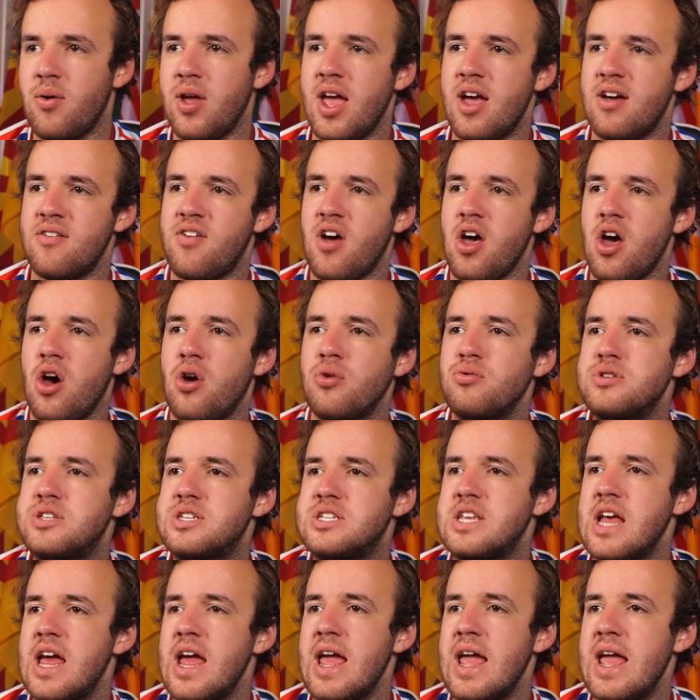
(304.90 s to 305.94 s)
we have
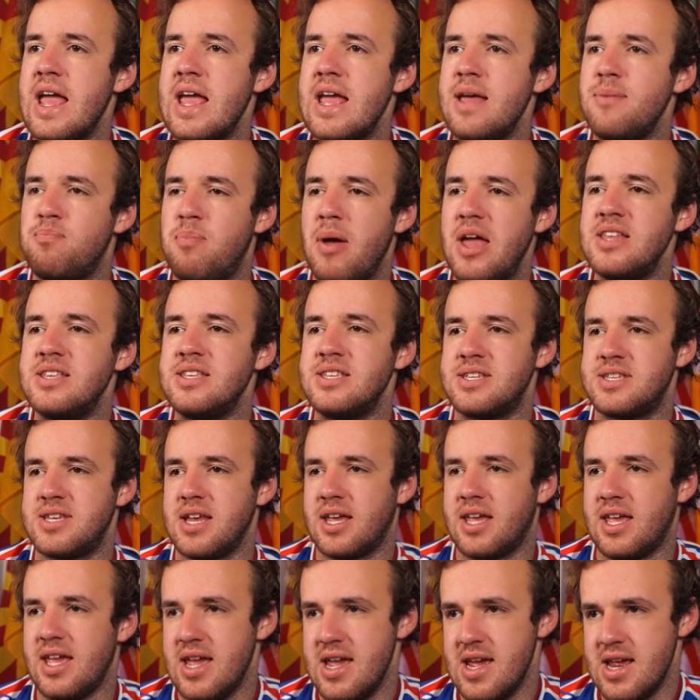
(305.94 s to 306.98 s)
Jose
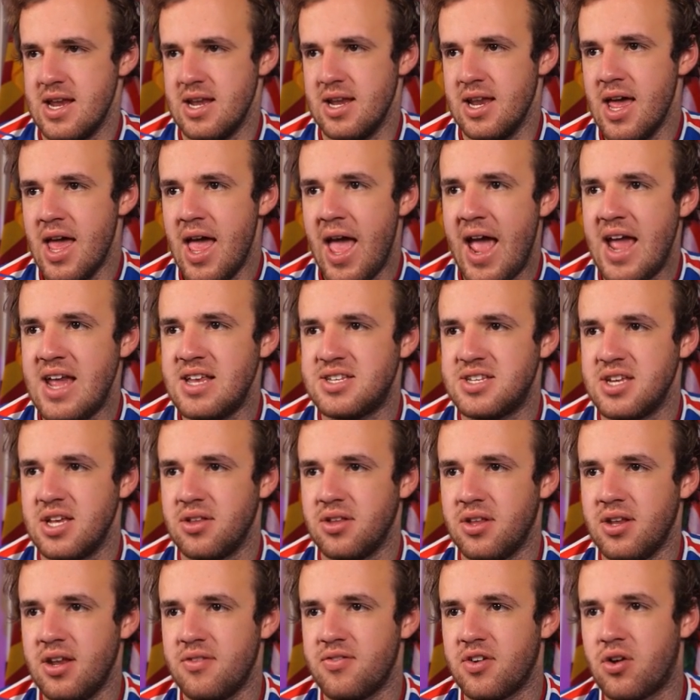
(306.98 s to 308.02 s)
Benzakin. Hey,
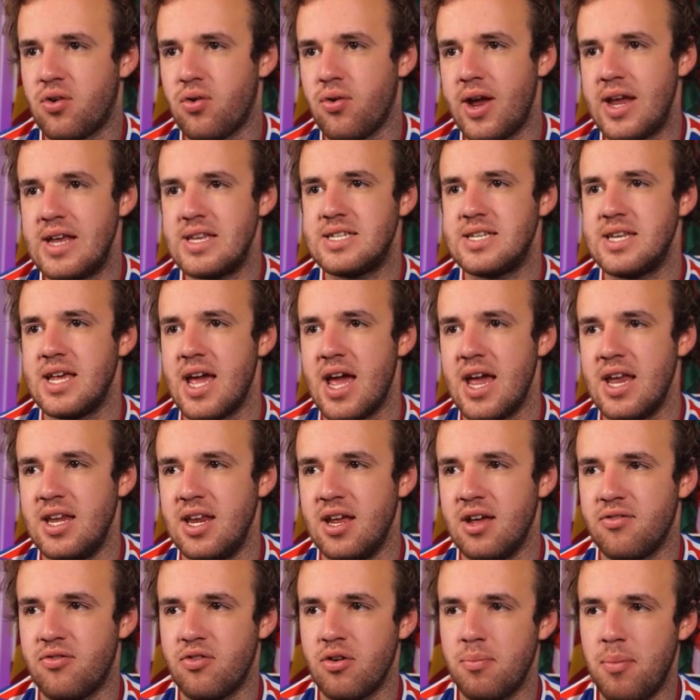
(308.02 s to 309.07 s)
Zealand, I have a crazy
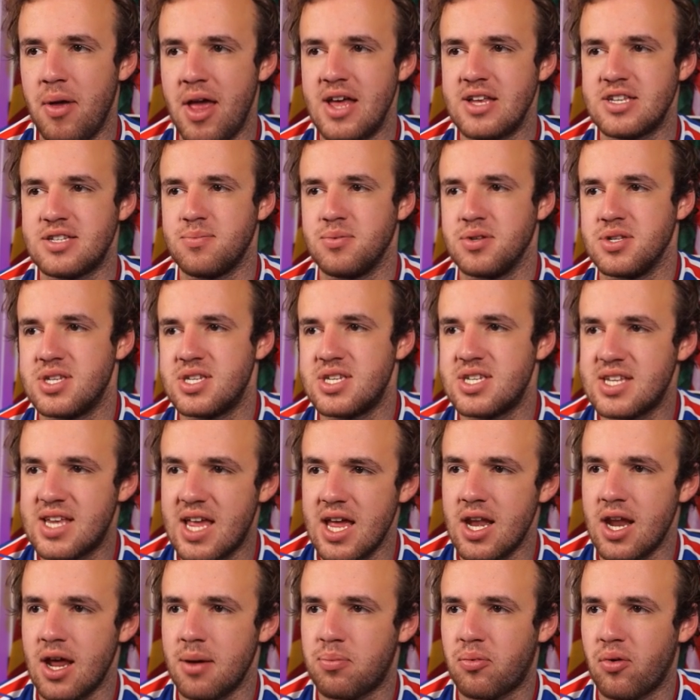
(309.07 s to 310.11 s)
idea for a possible
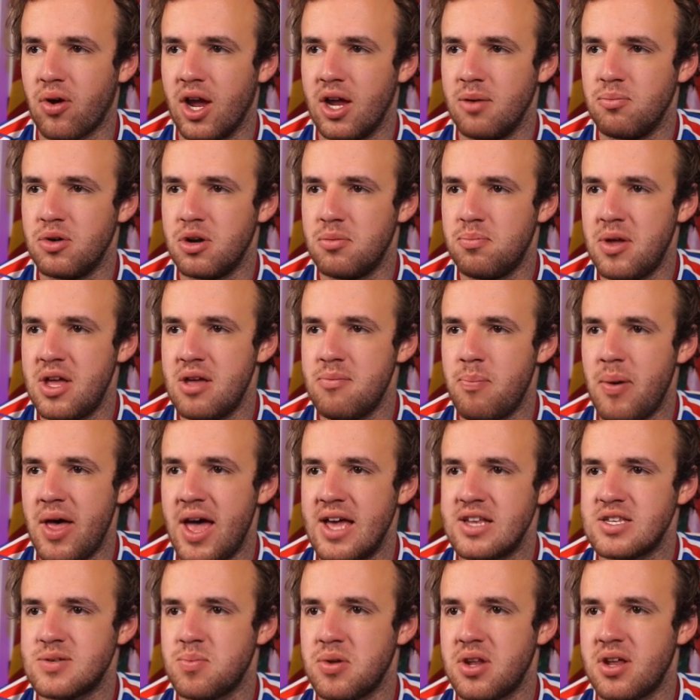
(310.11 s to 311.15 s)
skin upgrade. Would it be
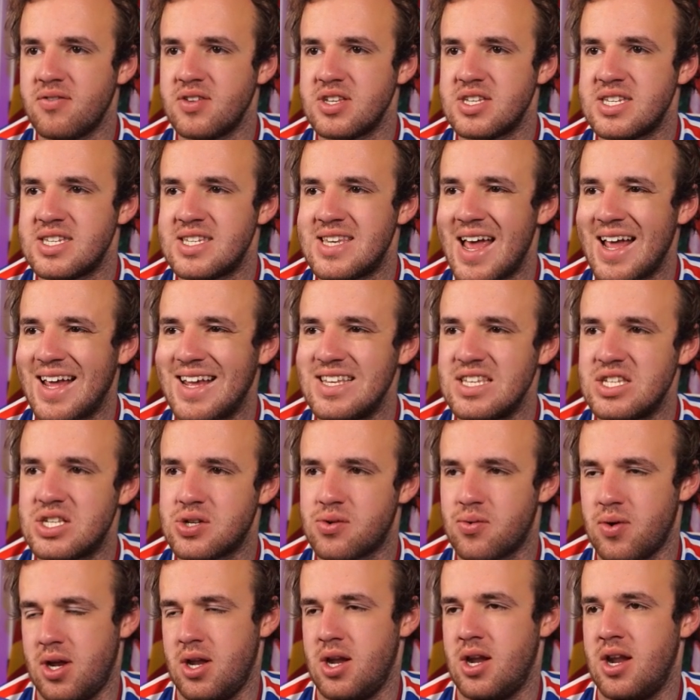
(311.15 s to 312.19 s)
impossible to have a second
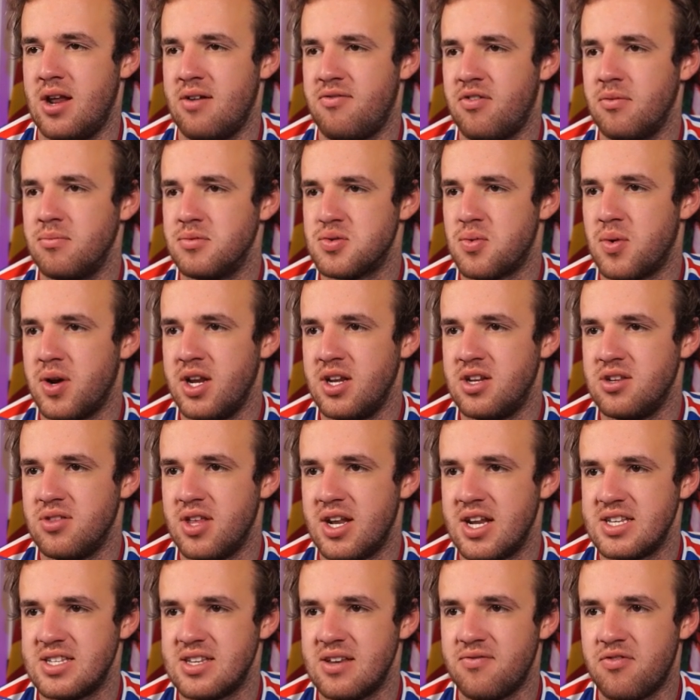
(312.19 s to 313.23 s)
screen on FM22
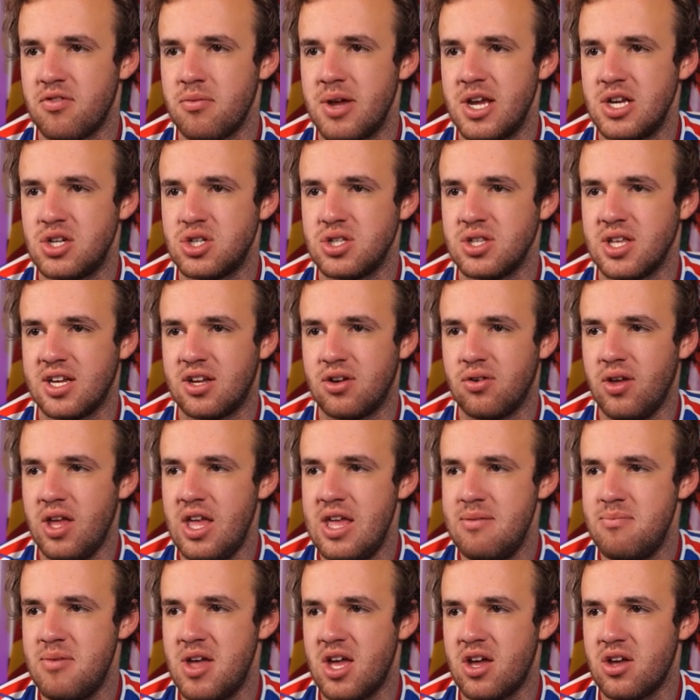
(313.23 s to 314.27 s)
that has information like your
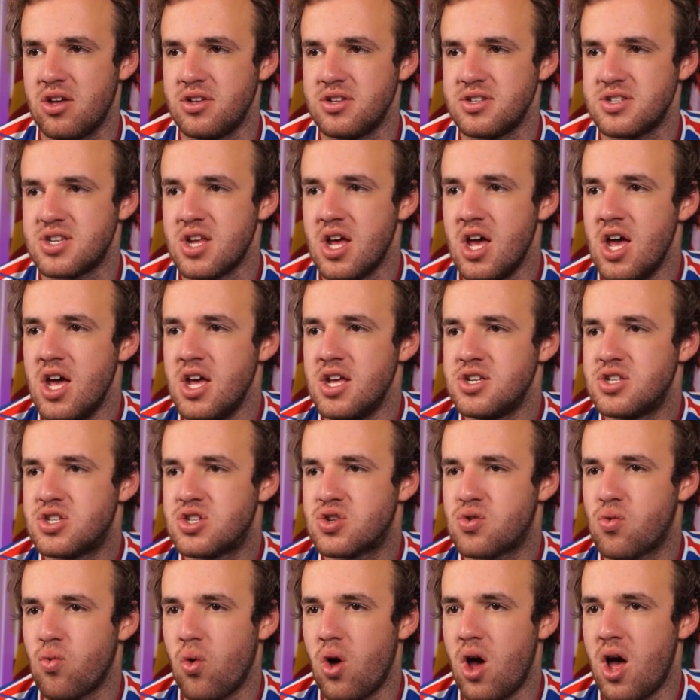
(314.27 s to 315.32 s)
emails,
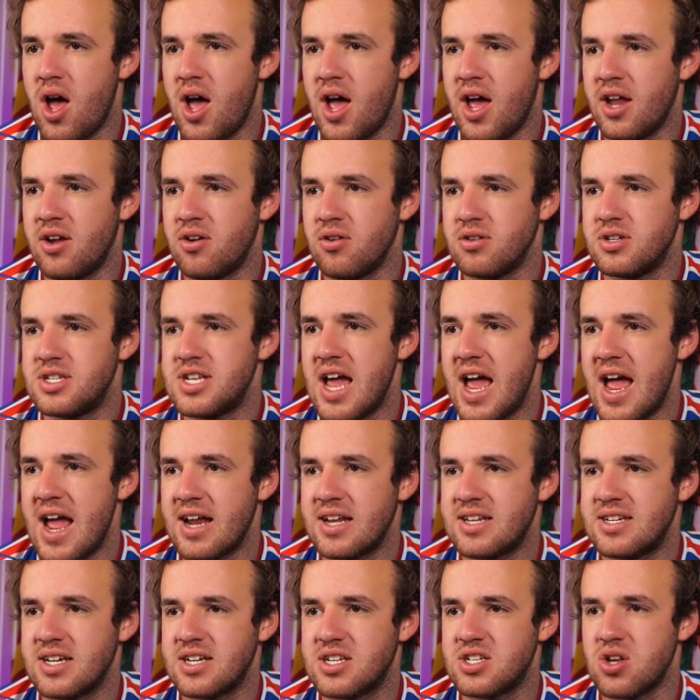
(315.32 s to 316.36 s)
squad, or
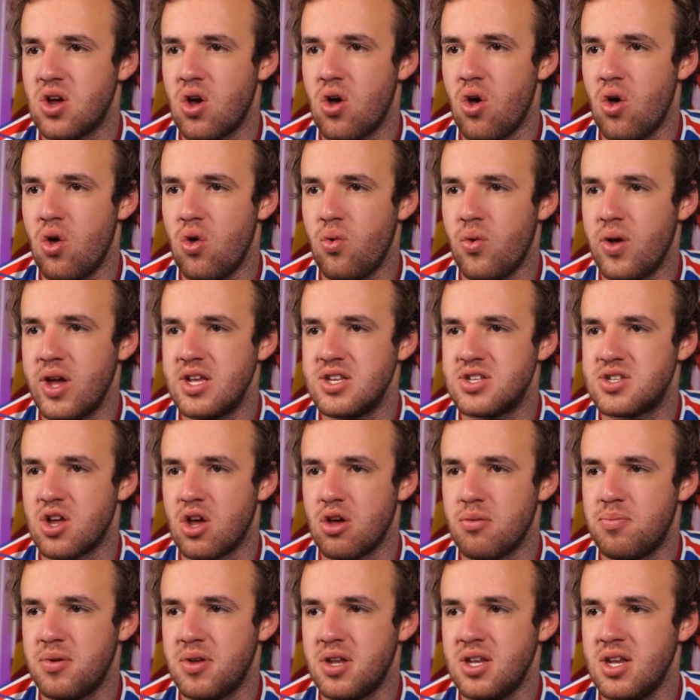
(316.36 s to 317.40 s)
tactics always
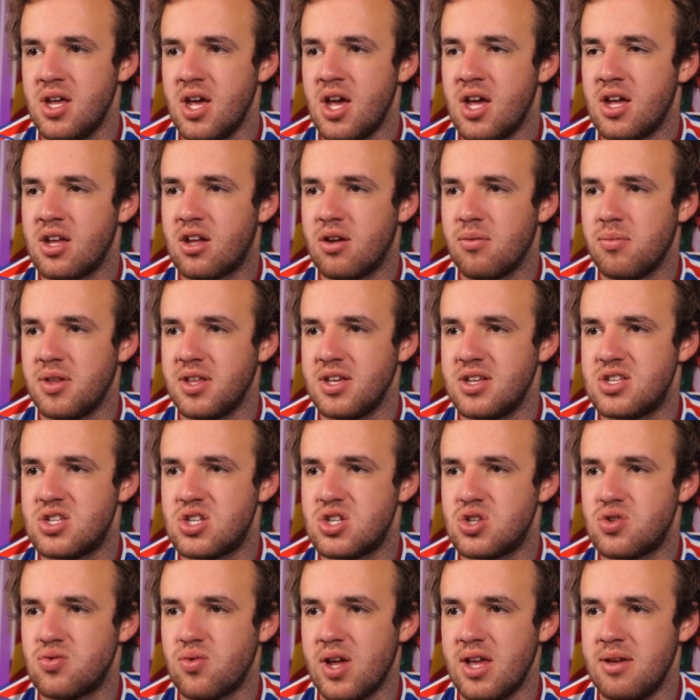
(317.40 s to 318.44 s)
open? Could really
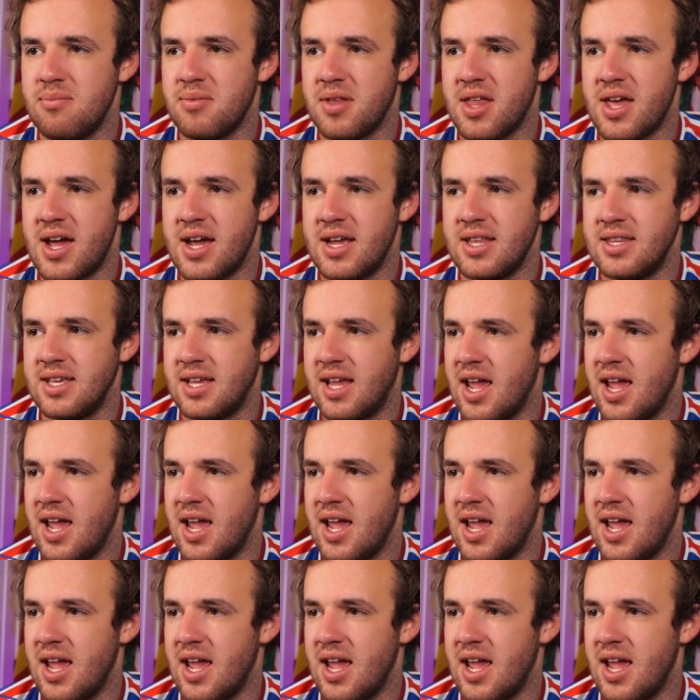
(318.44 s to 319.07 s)
streamline the